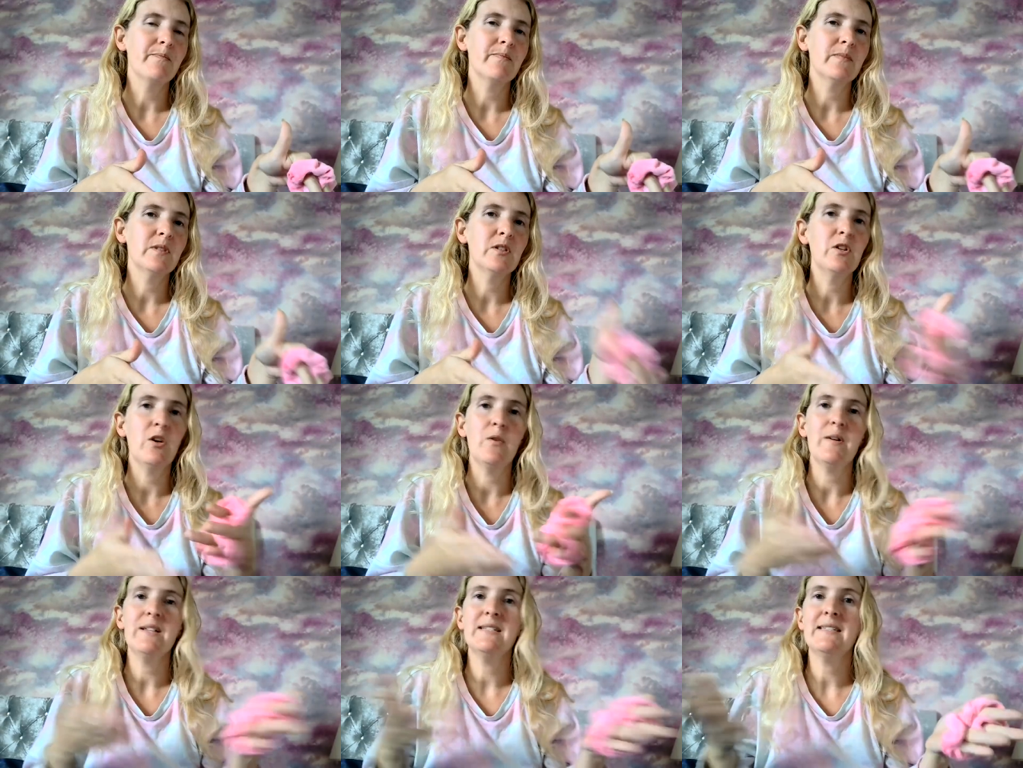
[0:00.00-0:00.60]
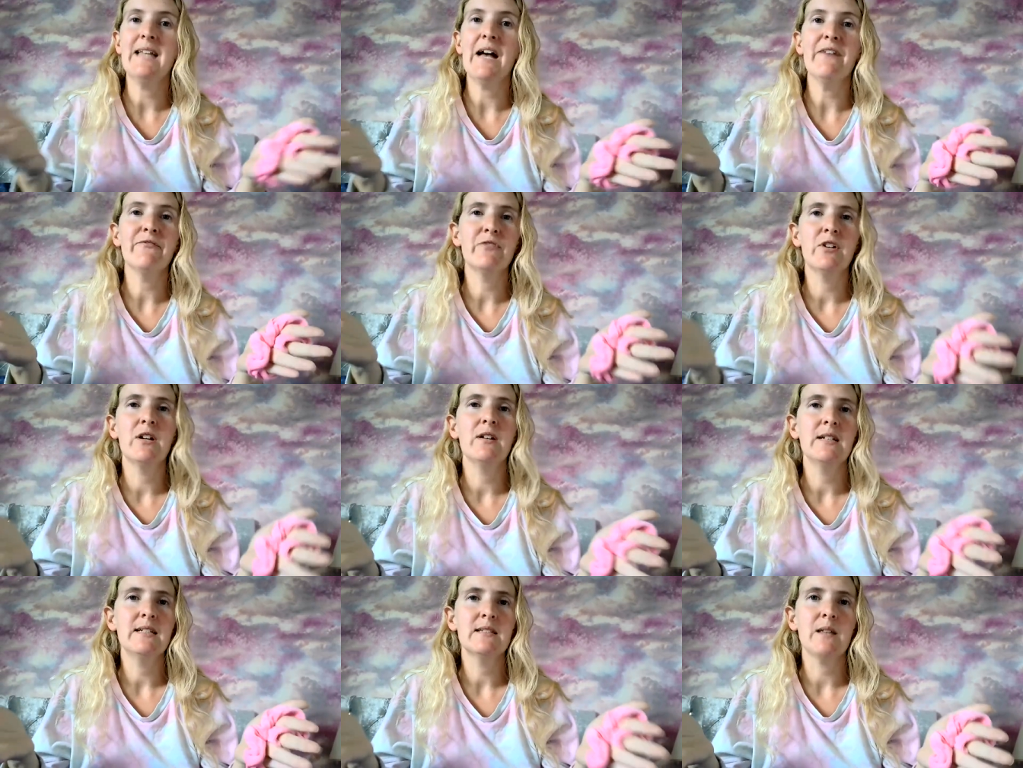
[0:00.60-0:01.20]
you know is
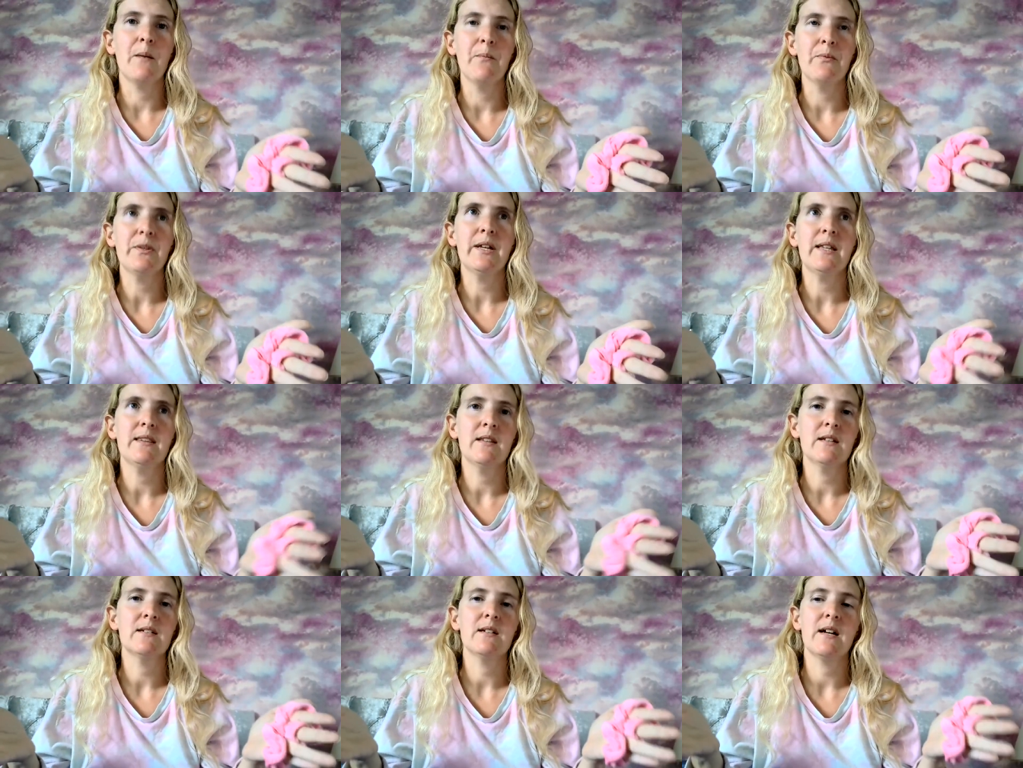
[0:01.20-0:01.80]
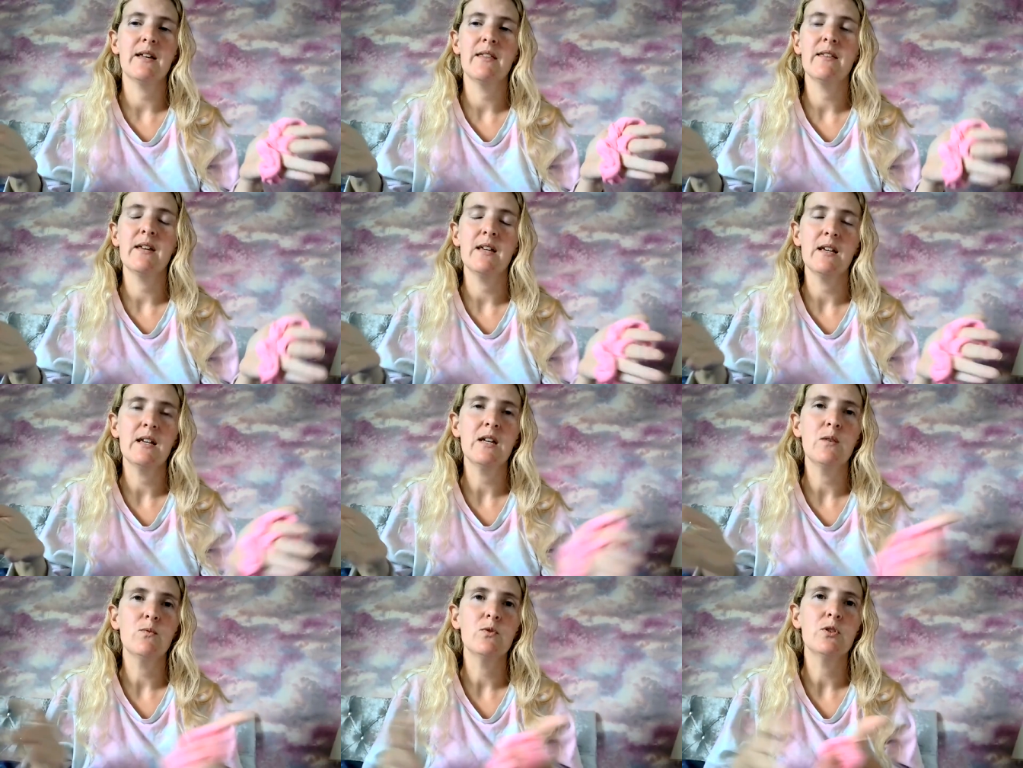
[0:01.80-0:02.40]
definitely something that I
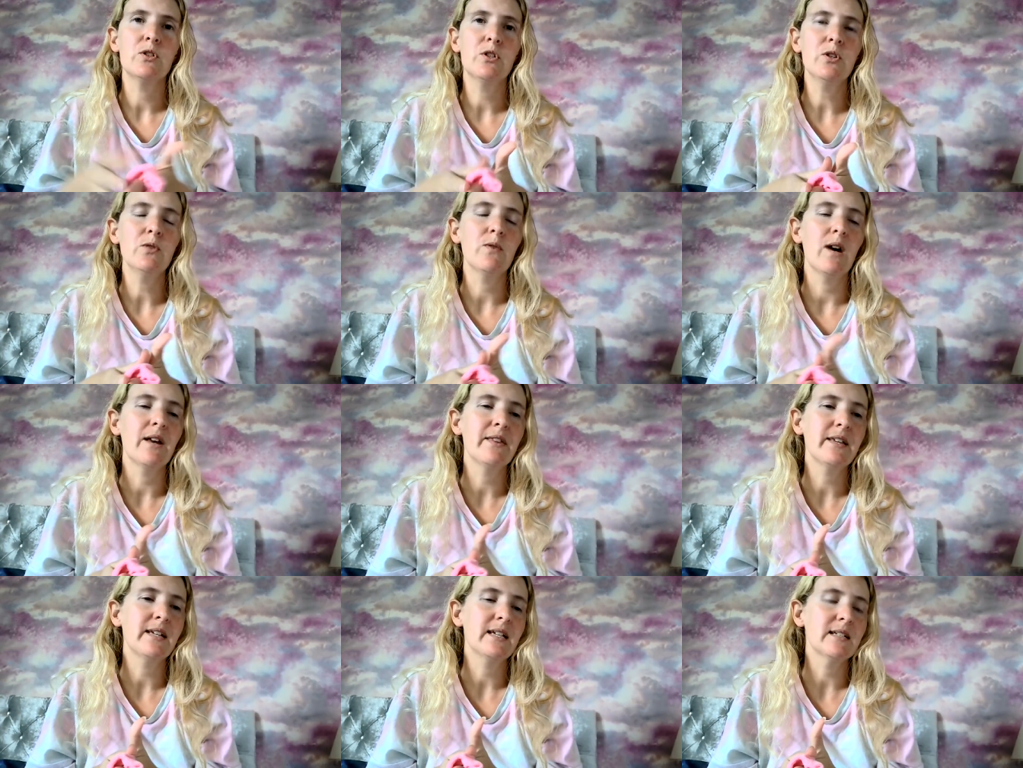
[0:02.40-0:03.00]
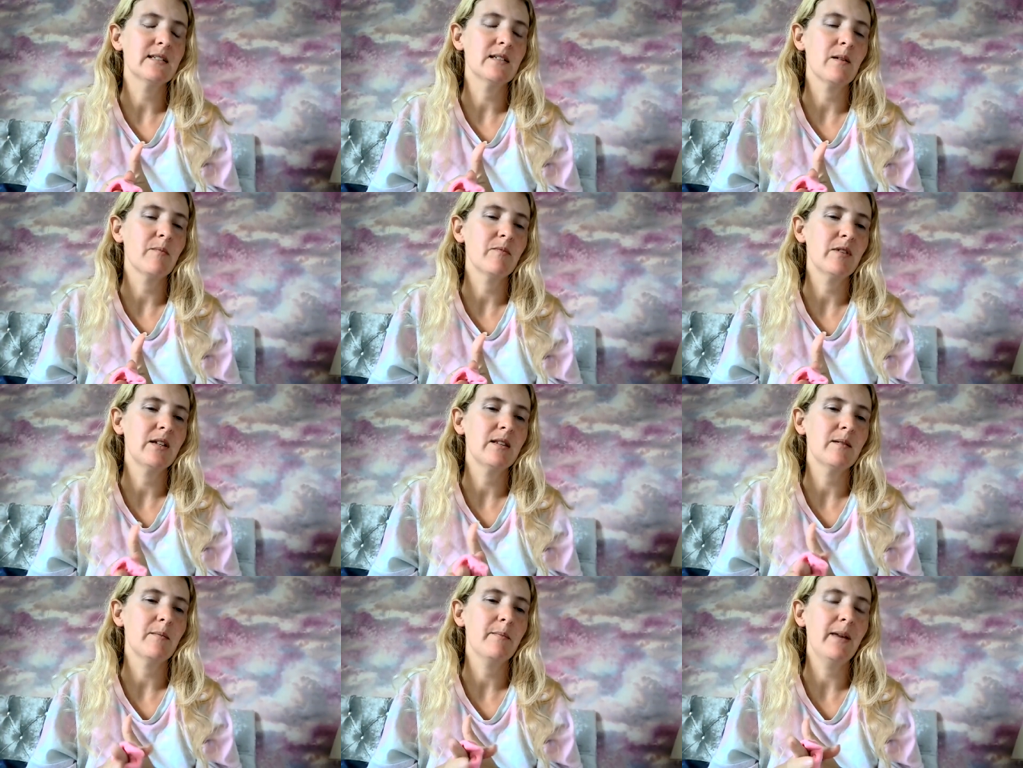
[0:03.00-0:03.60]
think he would do I think it's
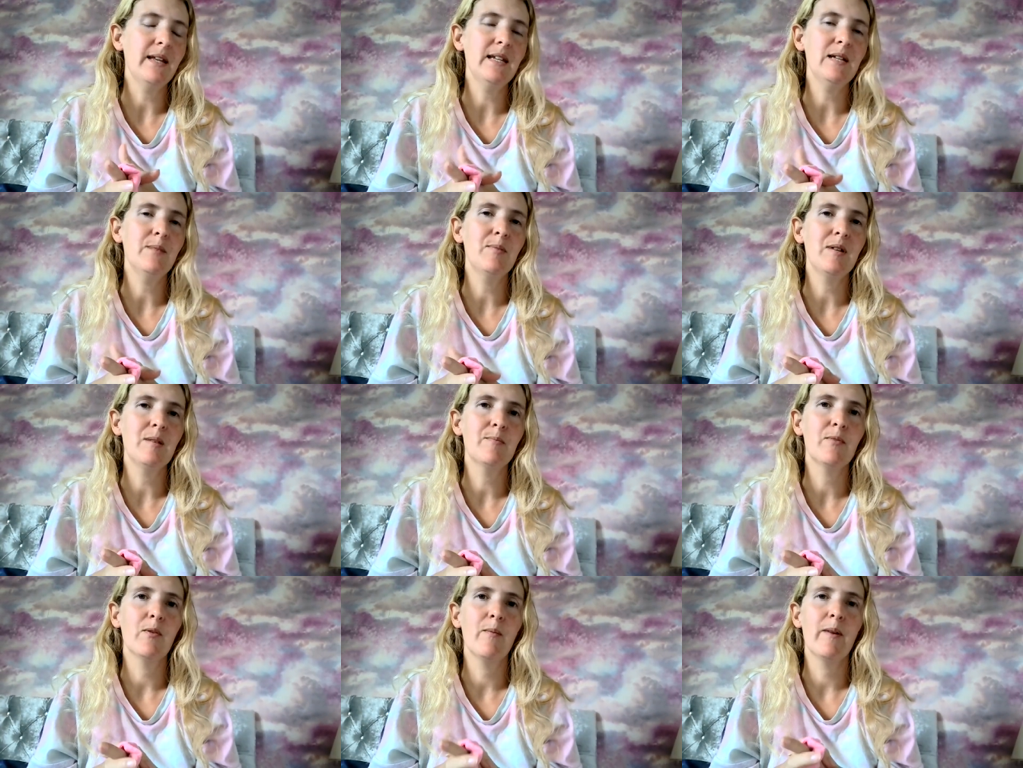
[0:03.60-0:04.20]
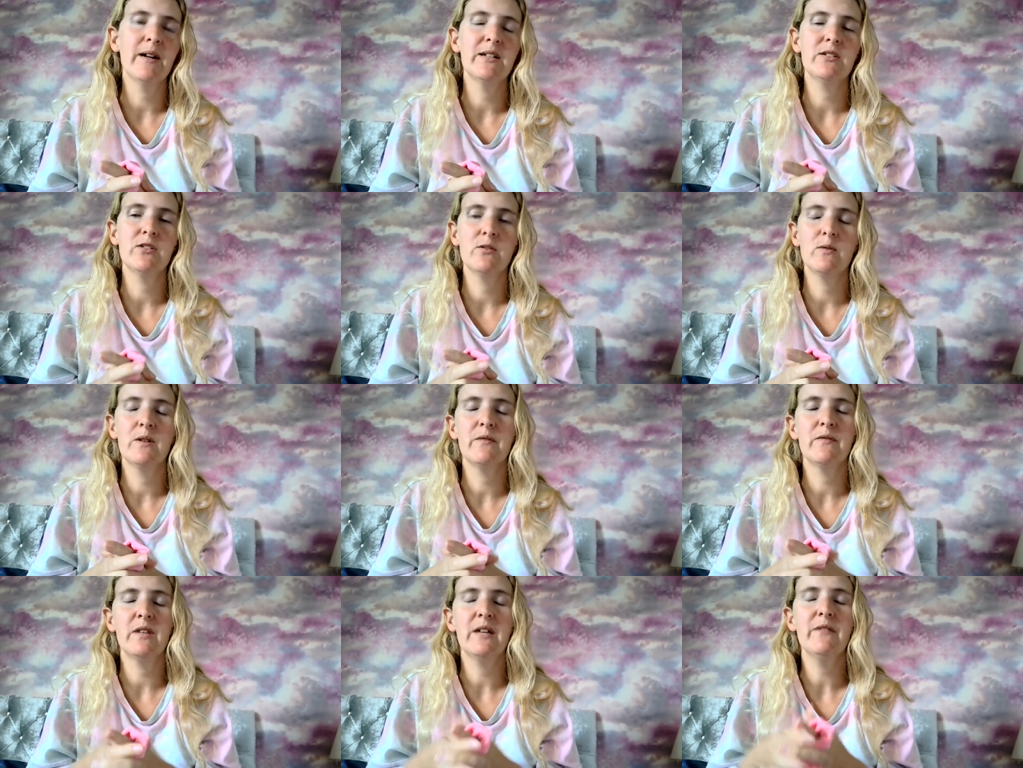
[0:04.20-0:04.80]
something that many people might do if,